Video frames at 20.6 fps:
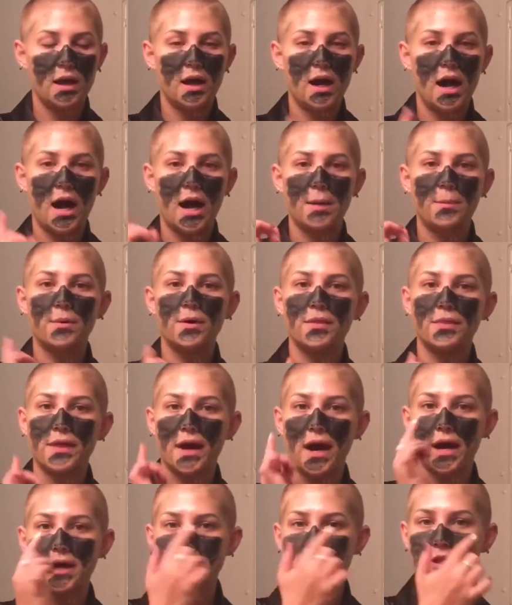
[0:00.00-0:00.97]
I put
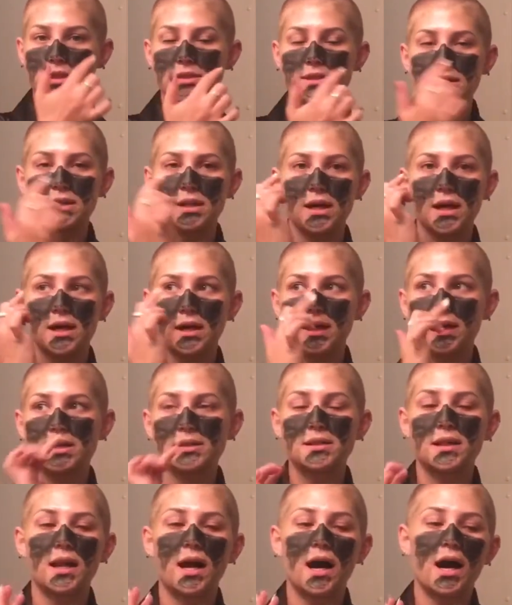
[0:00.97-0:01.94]
that just in the areas
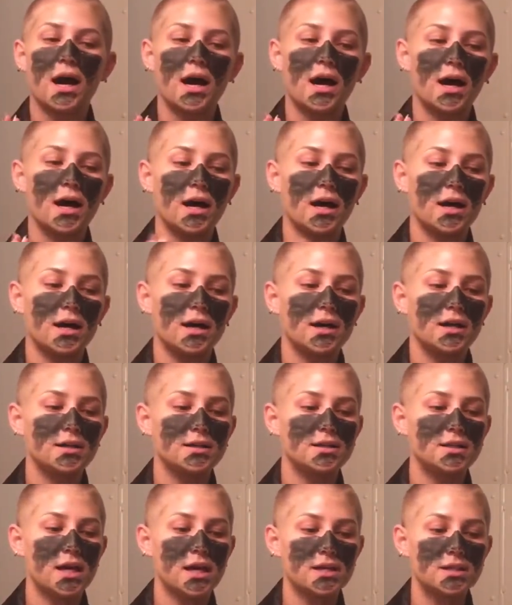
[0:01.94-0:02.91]
that I
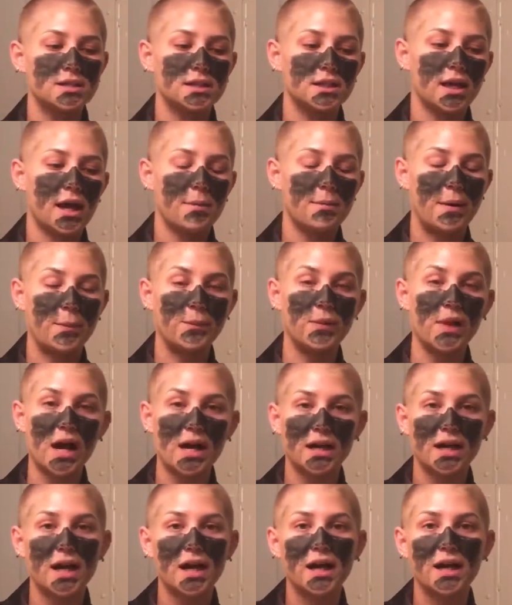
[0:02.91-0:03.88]
tend to get my
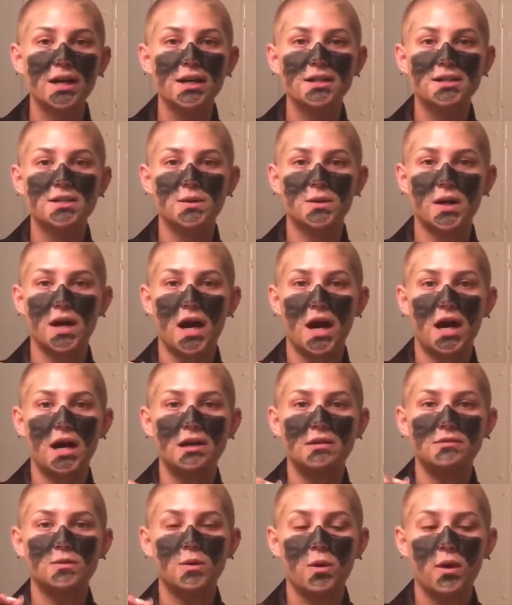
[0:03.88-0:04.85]
blackheads or
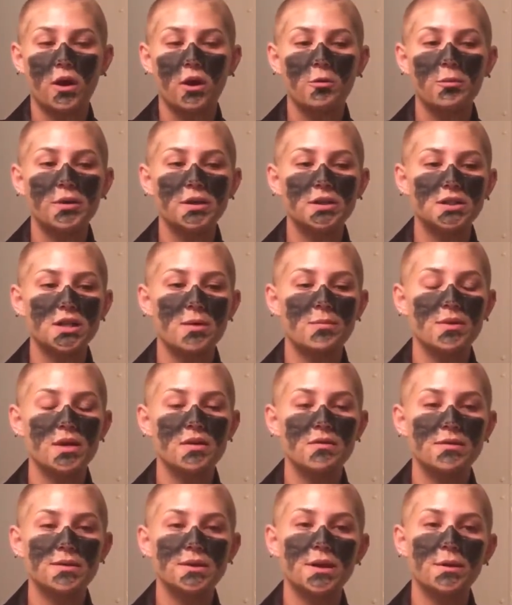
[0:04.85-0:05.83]
have oil buildup.
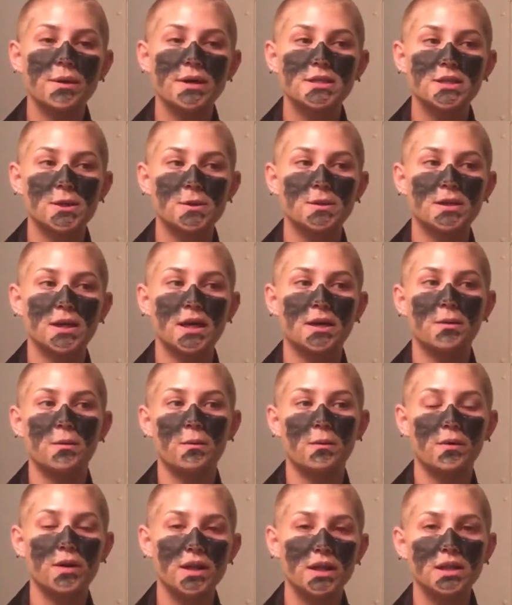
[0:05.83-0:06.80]
Even though I don't get
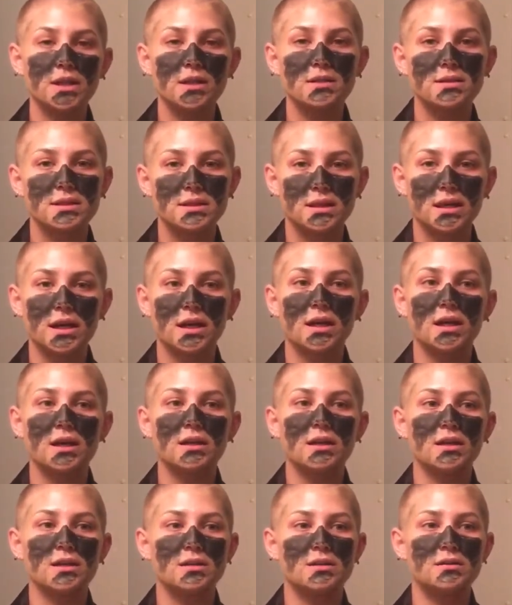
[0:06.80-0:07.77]
oily skin,
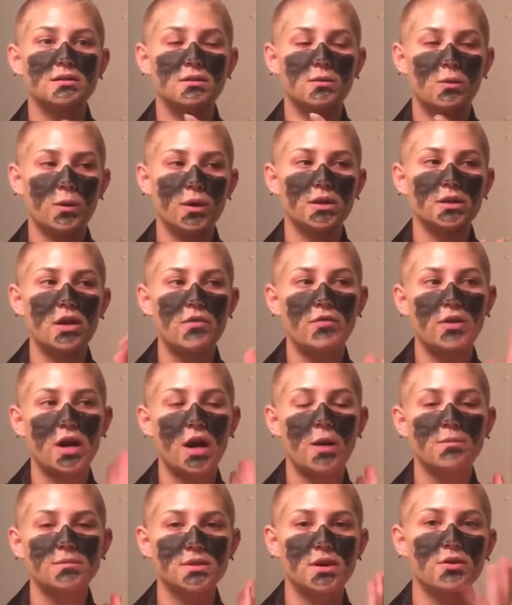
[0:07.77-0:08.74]
the oil never
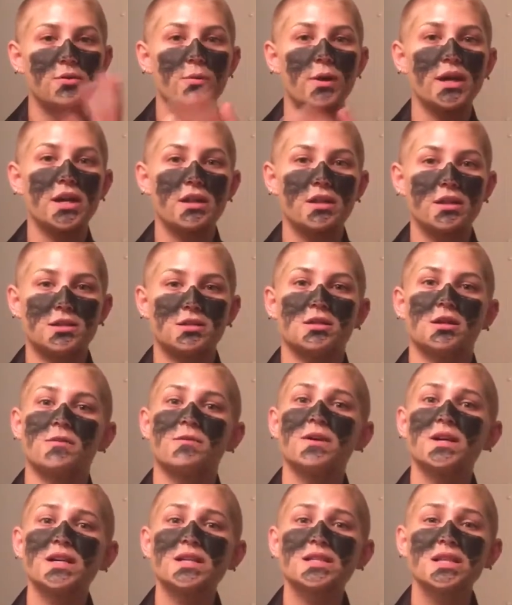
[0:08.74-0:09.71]
comes all the way to the
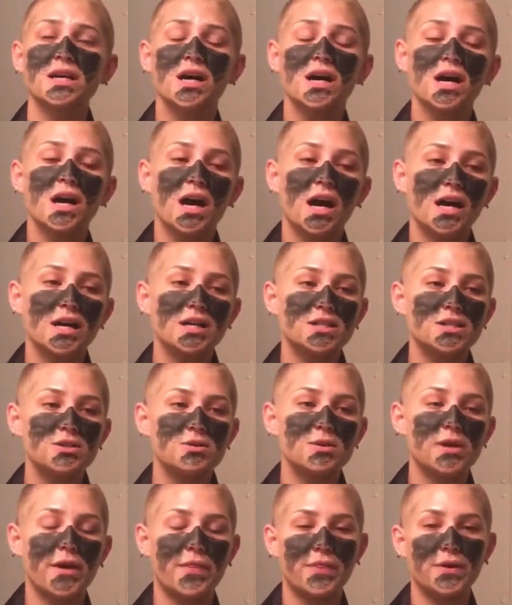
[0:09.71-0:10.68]
surface. I do
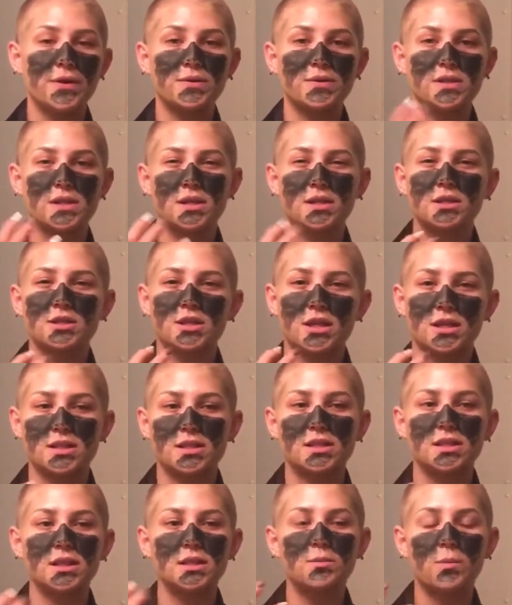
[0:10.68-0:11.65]
get those
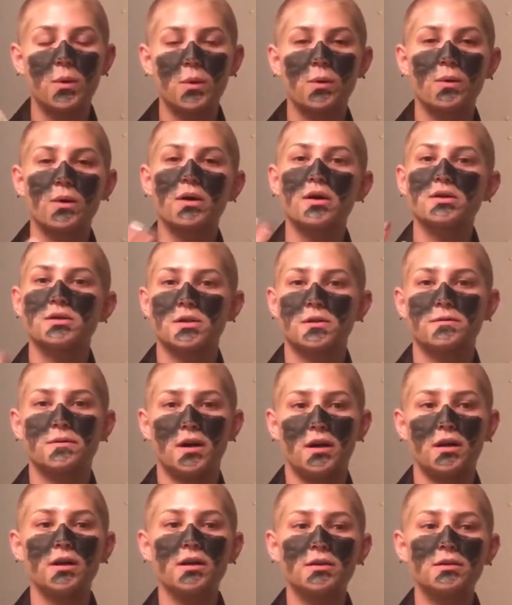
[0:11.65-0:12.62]
congested pores or
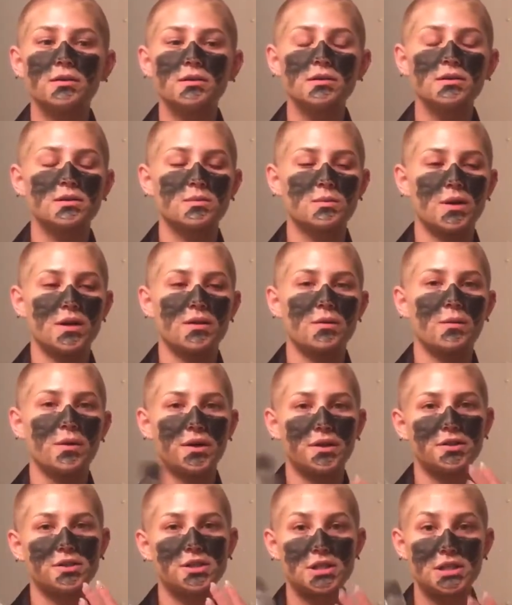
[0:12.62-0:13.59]
follicles where the
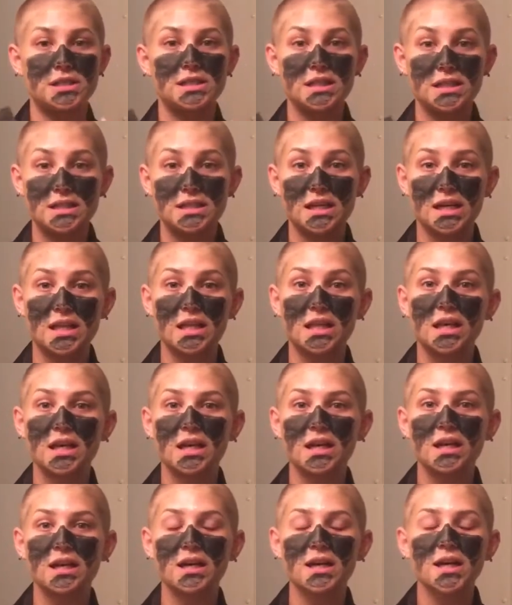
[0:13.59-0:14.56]
oil just sits in
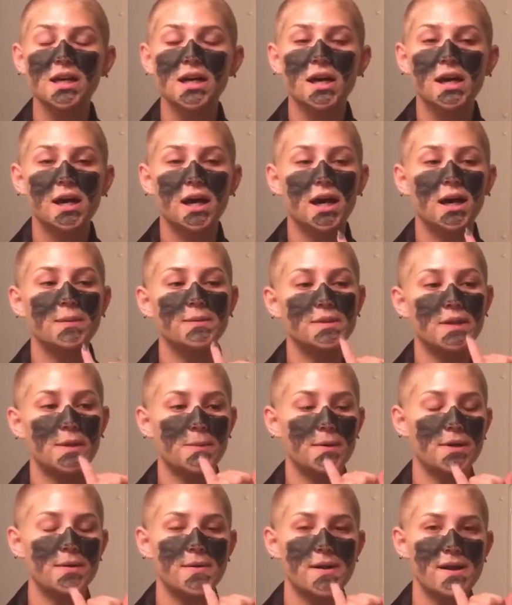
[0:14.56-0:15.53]
there. So I
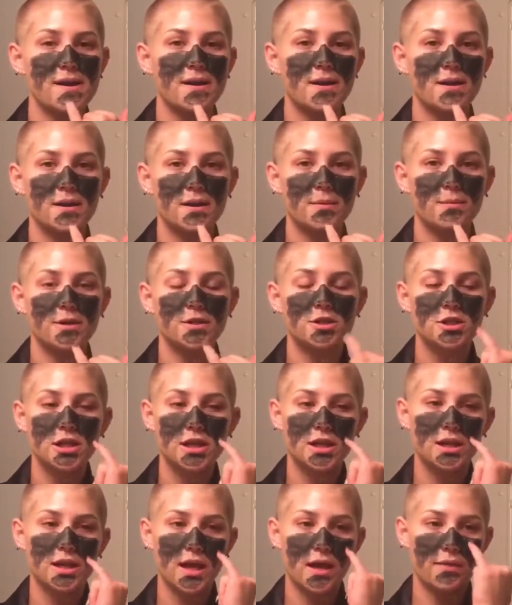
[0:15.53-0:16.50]
put it right here on my
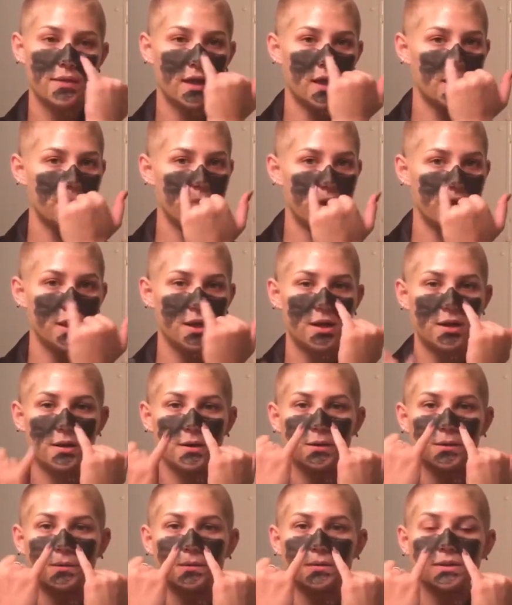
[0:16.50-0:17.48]
chin, and then my
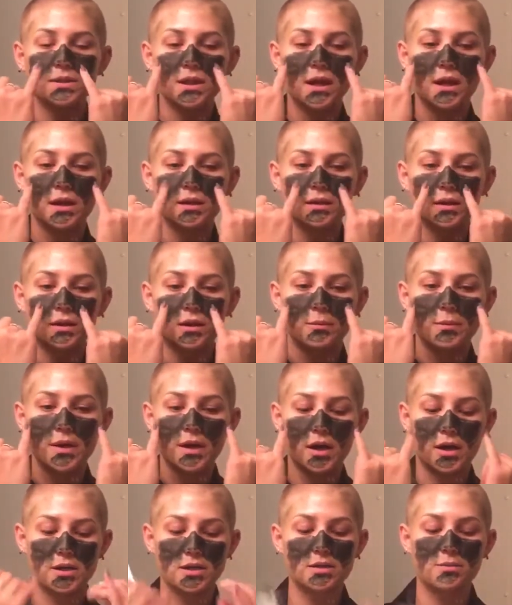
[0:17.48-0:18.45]
nose, and a little bit
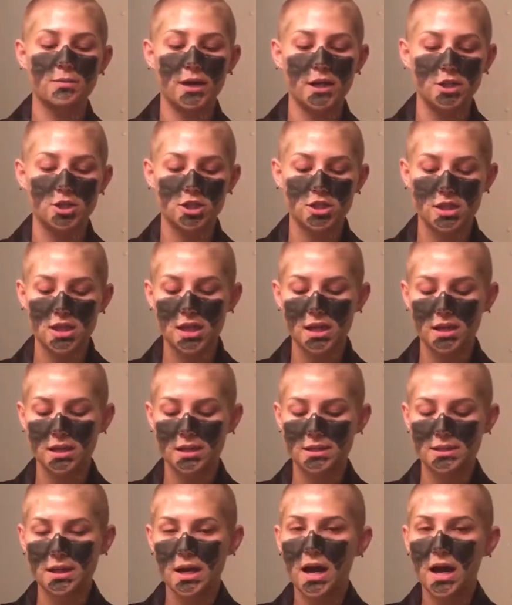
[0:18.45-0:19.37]
onto my cheeks.